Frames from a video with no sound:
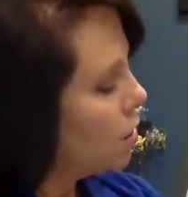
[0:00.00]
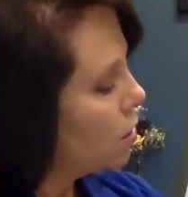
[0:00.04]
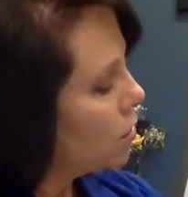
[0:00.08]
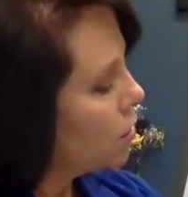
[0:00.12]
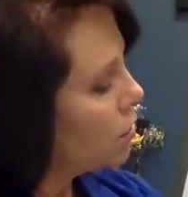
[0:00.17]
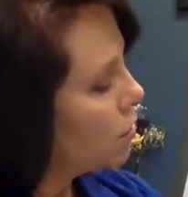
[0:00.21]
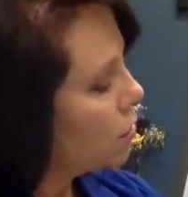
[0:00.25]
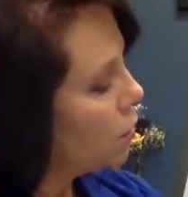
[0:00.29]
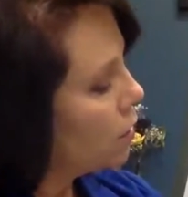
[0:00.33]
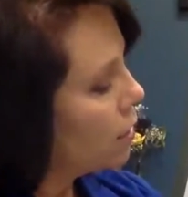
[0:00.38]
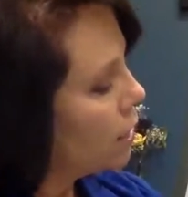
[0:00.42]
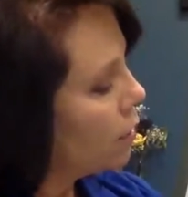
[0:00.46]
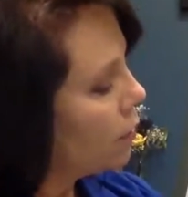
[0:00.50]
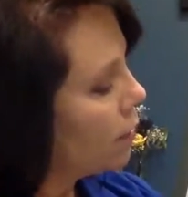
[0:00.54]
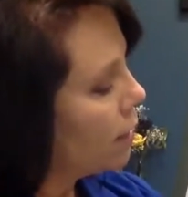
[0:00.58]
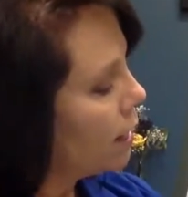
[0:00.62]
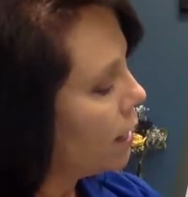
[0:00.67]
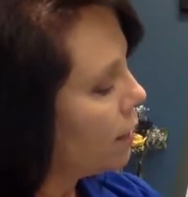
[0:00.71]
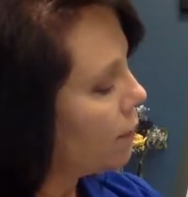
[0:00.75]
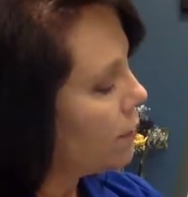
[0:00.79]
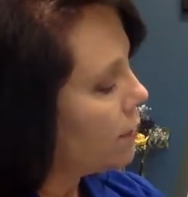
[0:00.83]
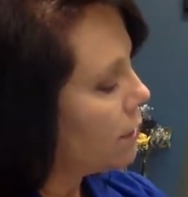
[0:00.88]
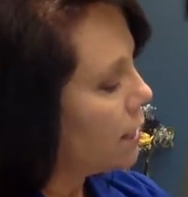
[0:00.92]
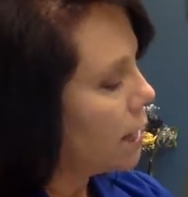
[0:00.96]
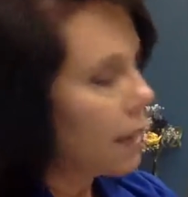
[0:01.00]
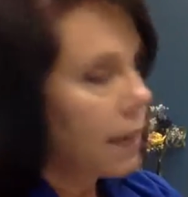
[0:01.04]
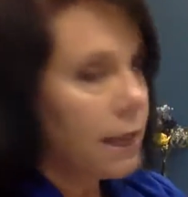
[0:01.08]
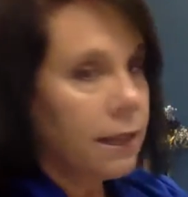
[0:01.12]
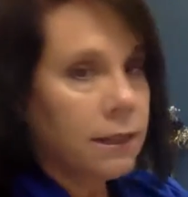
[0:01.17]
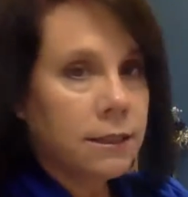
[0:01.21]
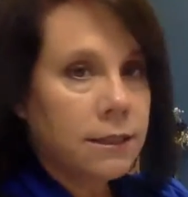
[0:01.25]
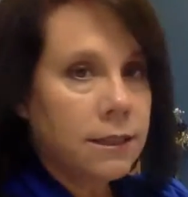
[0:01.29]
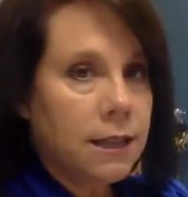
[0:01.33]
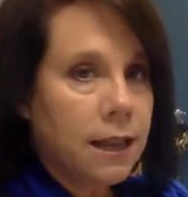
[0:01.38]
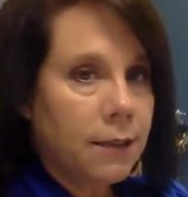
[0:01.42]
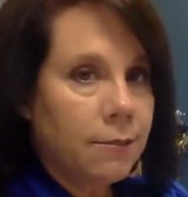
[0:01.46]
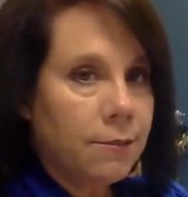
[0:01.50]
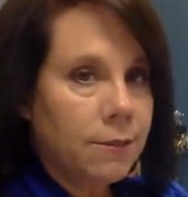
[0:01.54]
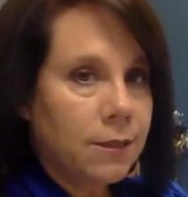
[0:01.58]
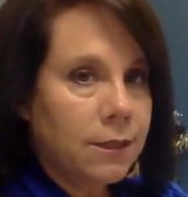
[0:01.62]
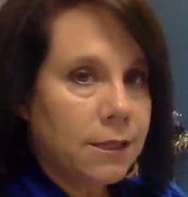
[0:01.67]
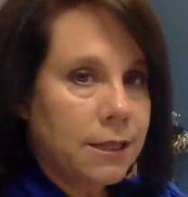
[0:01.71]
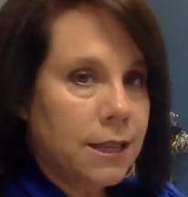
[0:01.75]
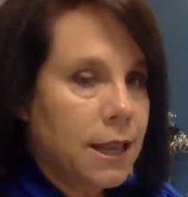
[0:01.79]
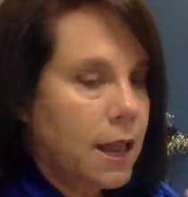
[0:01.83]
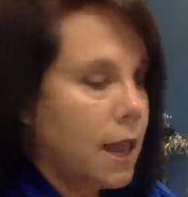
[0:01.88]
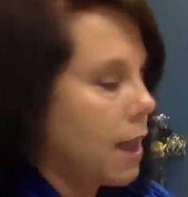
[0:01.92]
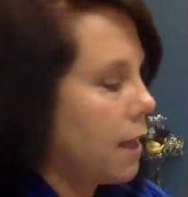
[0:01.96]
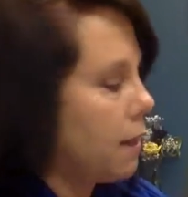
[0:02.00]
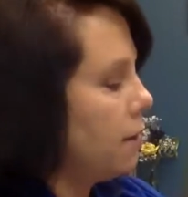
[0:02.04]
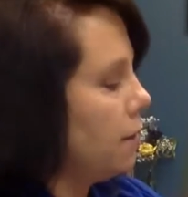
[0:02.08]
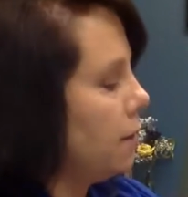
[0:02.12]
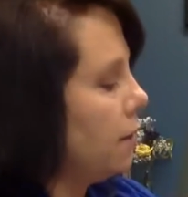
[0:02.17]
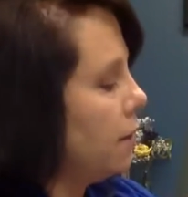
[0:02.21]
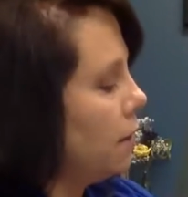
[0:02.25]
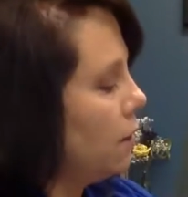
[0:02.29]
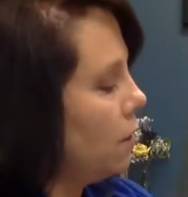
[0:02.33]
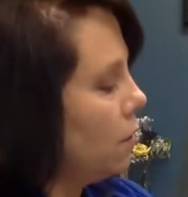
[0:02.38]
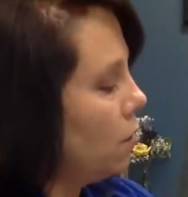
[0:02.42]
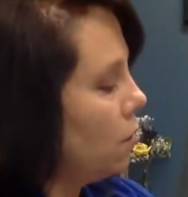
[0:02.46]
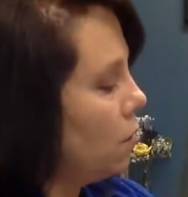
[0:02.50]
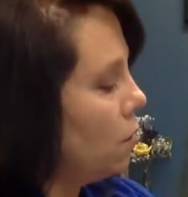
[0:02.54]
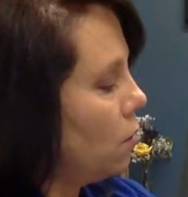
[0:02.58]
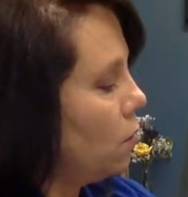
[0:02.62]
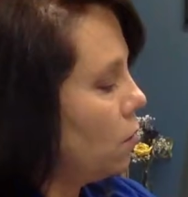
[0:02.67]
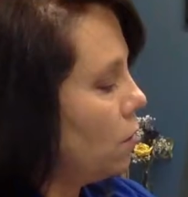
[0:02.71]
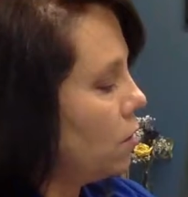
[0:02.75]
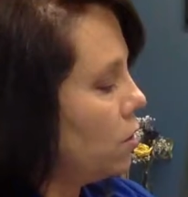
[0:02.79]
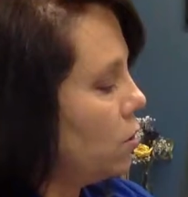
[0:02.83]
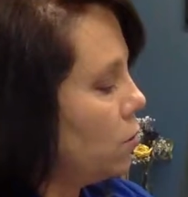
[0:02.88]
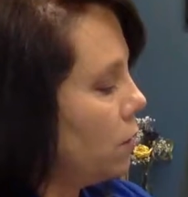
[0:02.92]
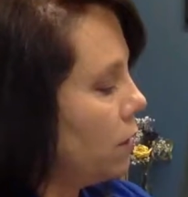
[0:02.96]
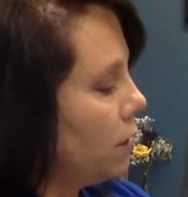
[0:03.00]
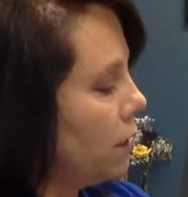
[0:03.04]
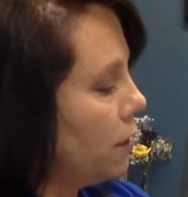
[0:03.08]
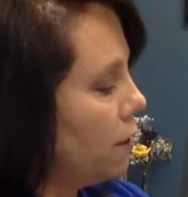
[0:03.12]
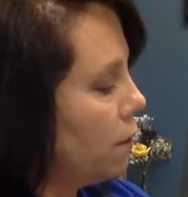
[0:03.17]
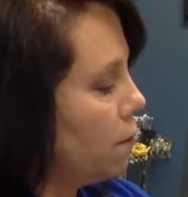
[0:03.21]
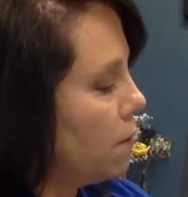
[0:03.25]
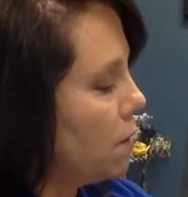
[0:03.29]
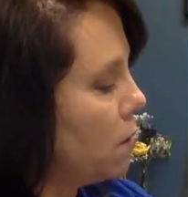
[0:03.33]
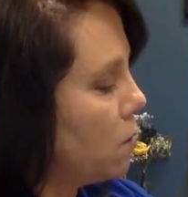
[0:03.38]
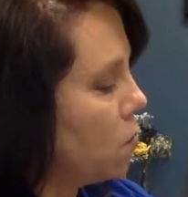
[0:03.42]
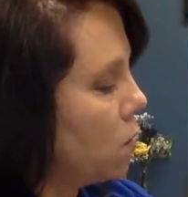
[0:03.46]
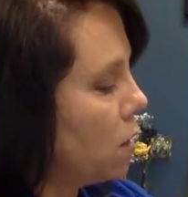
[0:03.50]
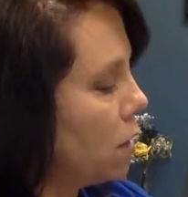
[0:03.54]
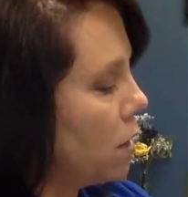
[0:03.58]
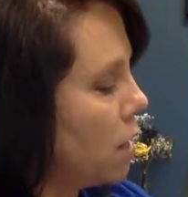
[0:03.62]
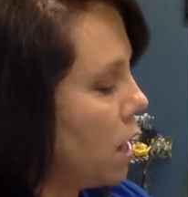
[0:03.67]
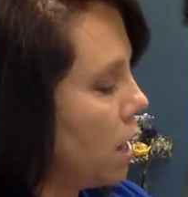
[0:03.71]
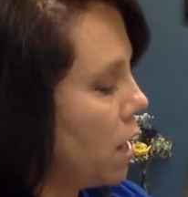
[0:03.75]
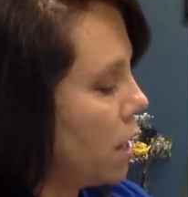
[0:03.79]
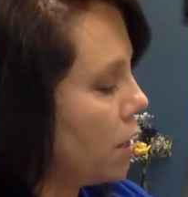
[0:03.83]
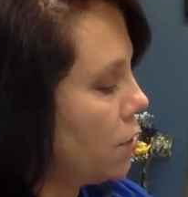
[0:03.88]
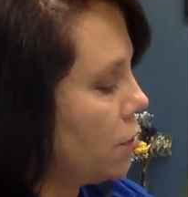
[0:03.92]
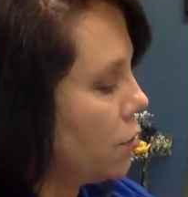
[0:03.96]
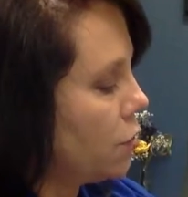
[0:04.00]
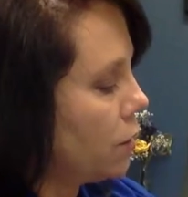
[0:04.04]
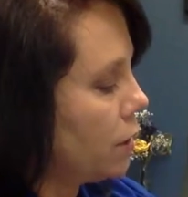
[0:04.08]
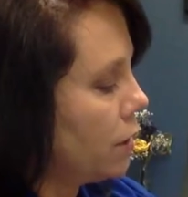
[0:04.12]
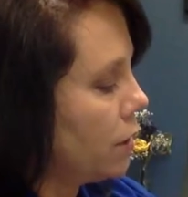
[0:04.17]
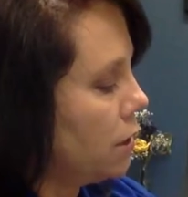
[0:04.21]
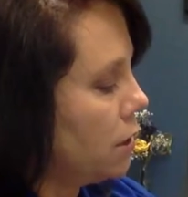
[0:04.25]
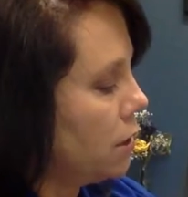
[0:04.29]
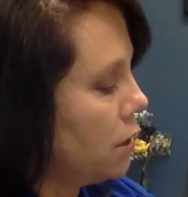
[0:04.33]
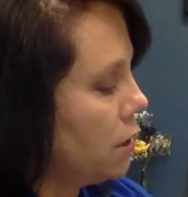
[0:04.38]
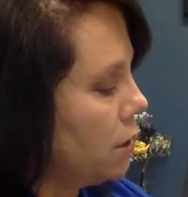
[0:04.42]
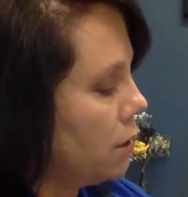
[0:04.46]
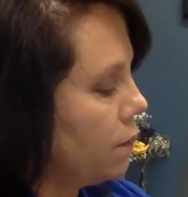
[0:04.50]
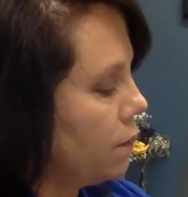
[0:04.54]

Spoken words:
So here I have 10 times 10, which would give me 100.